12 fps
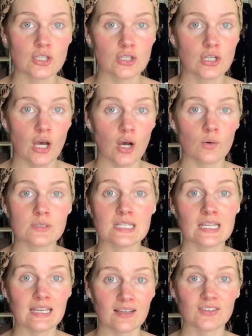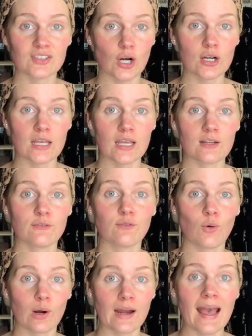to know to get started
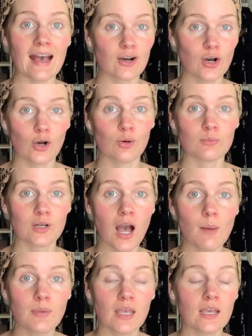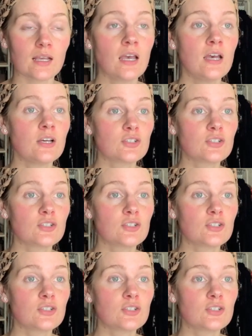for at-home cupping